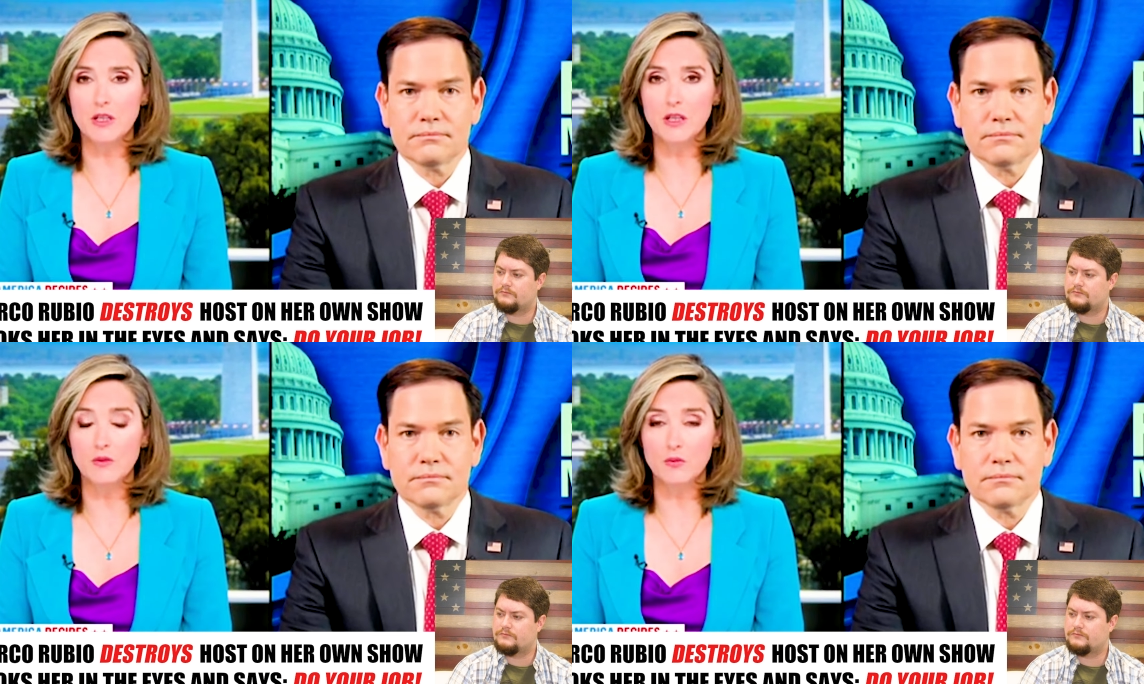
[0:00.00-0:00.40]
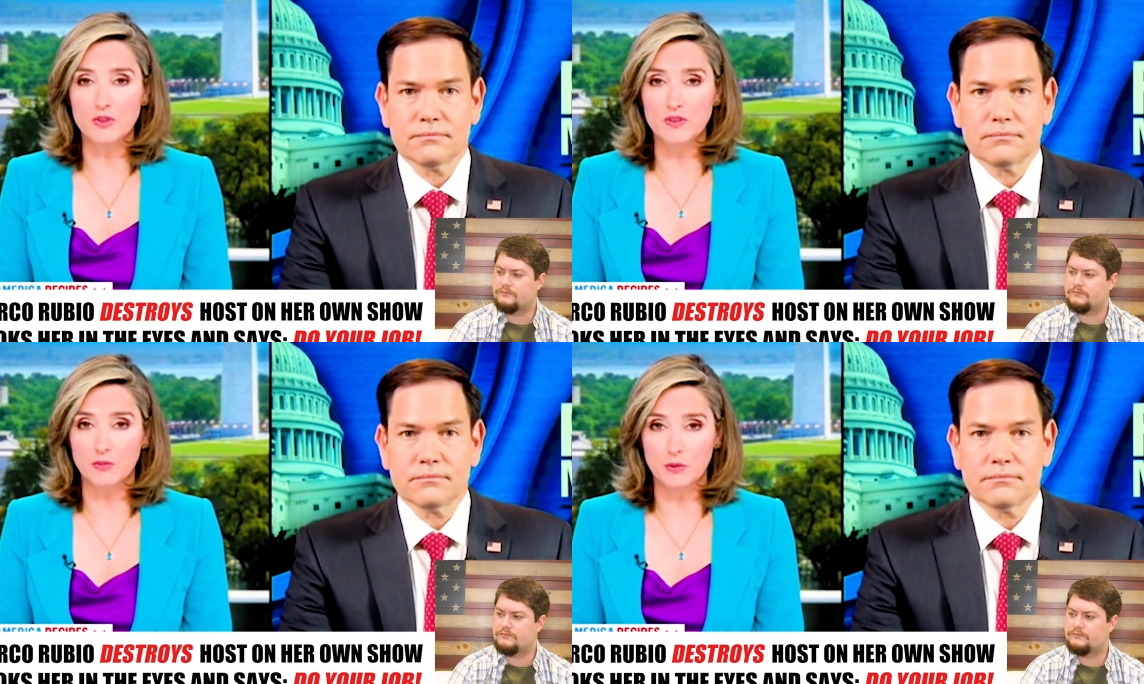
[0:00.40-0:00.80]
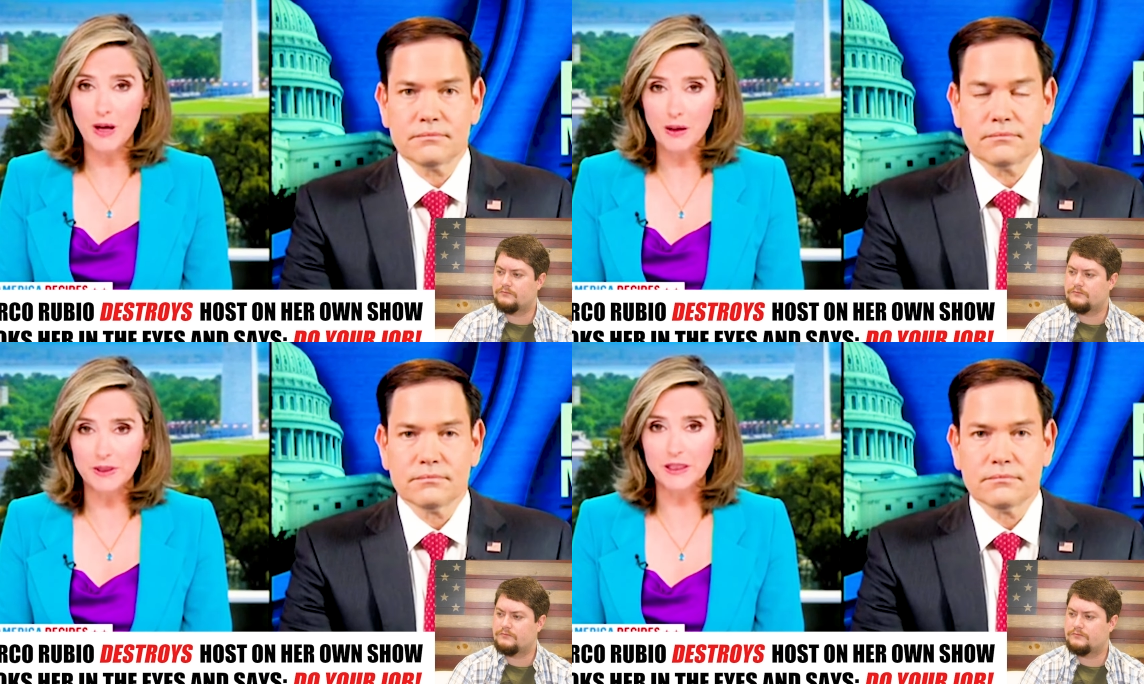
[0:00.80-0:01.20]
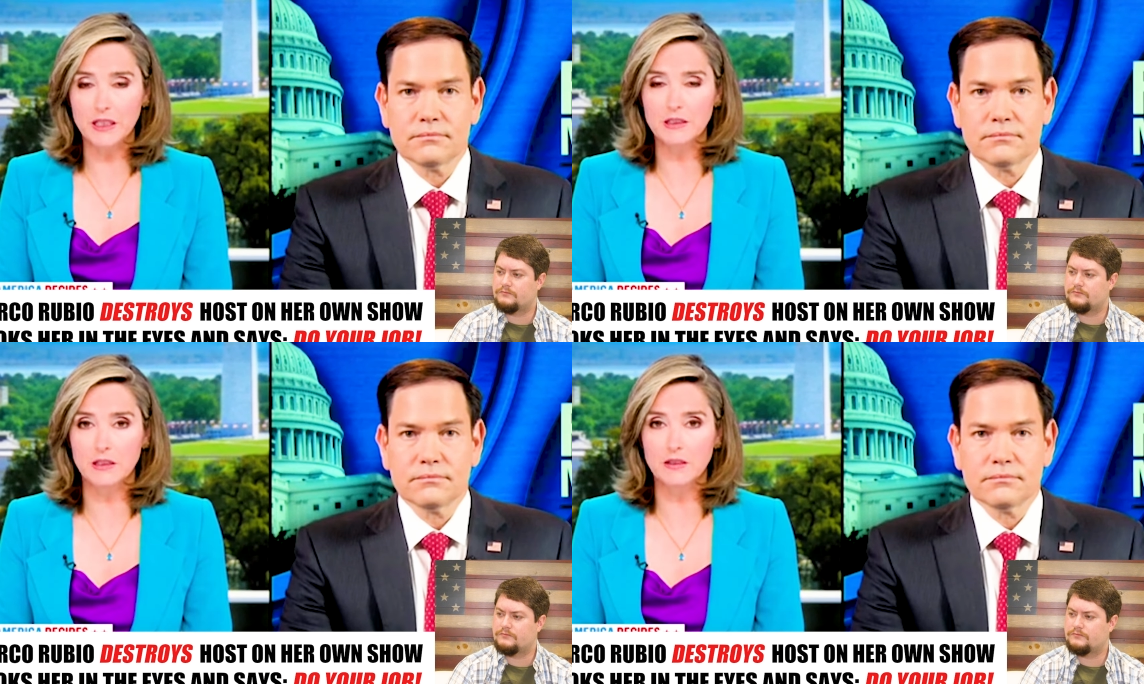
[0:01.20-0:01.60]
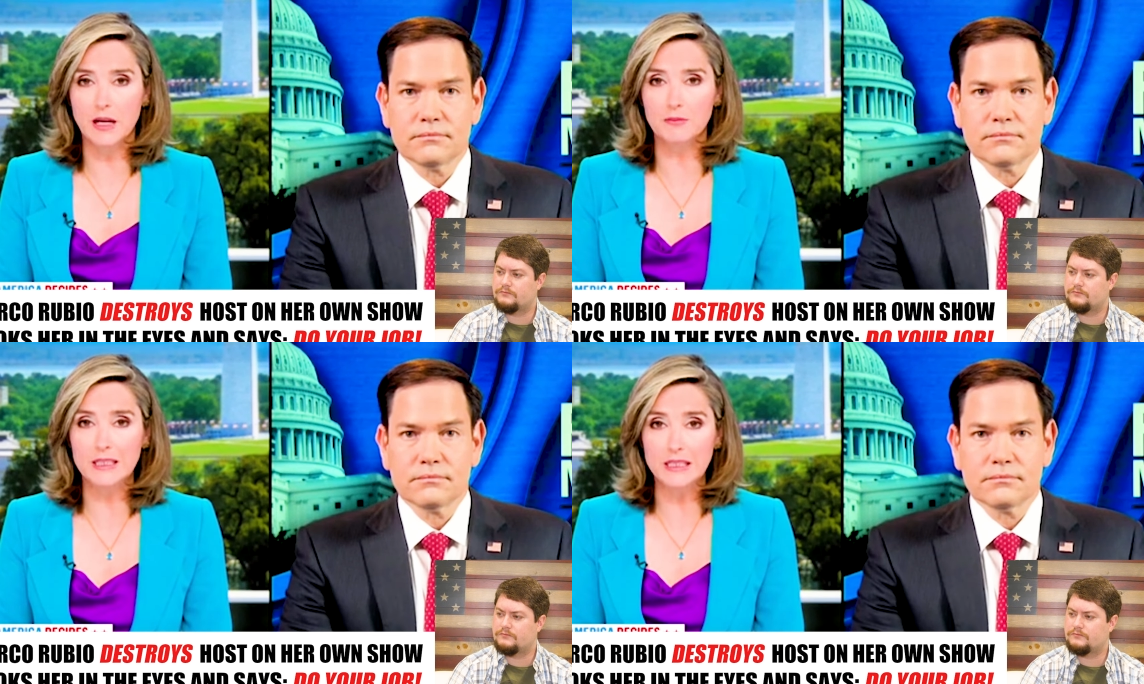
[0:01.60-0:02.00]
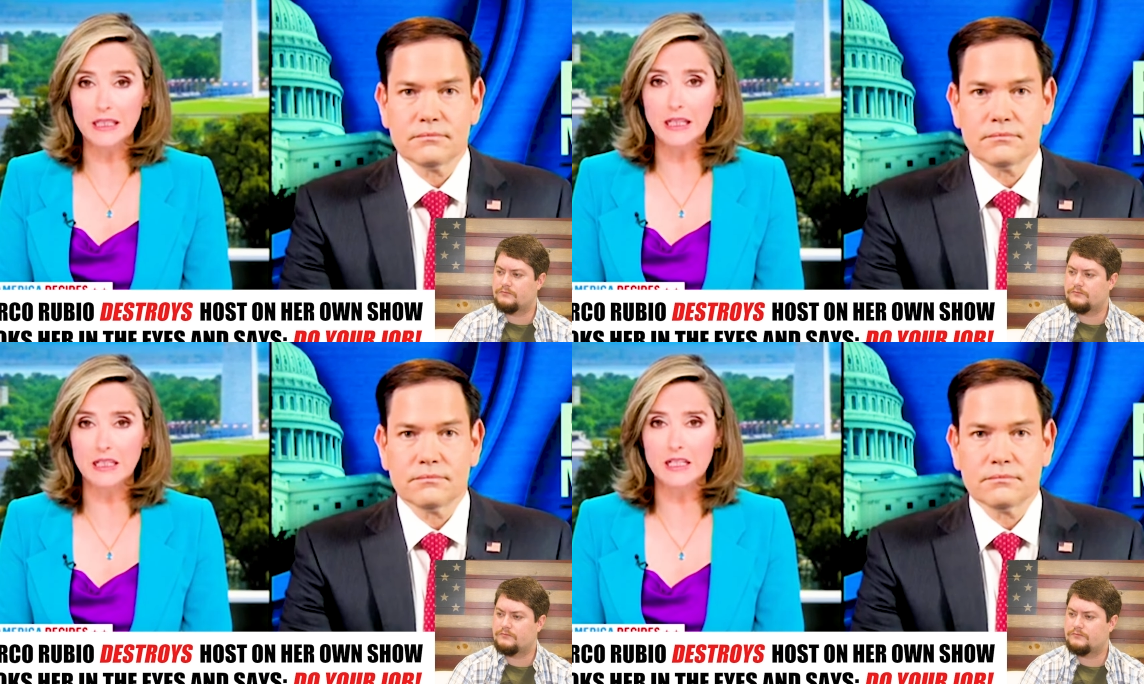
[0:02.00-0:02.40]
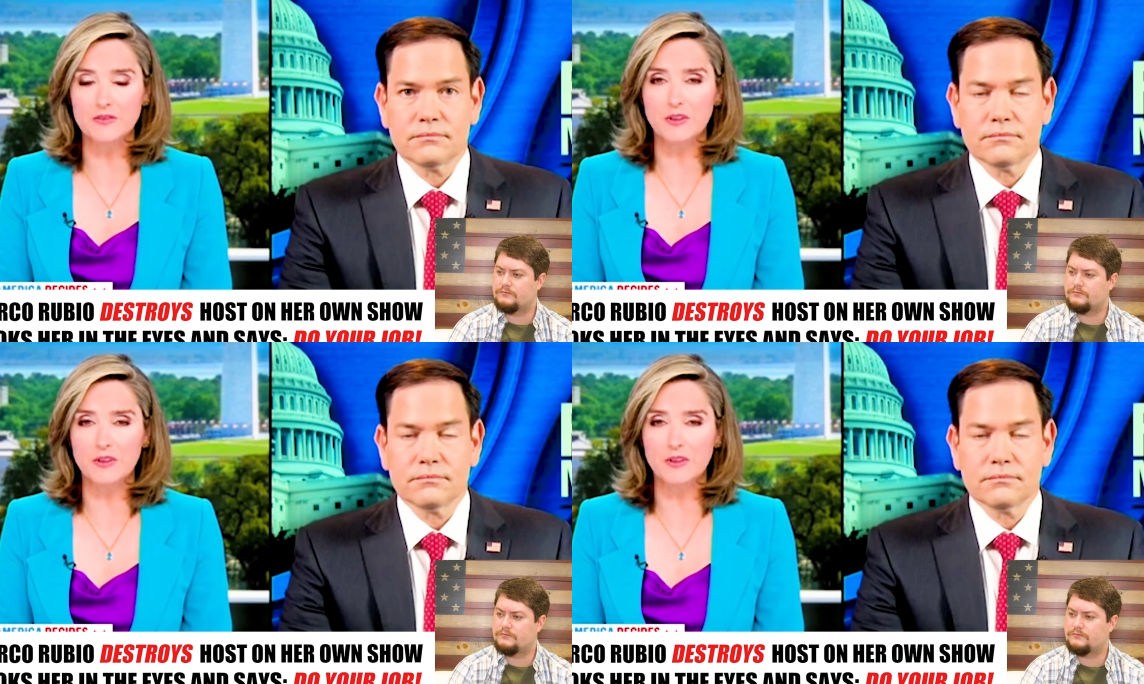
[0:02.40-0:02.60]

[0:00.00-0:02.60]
Speaker 1: It was the Republican nominee and his vice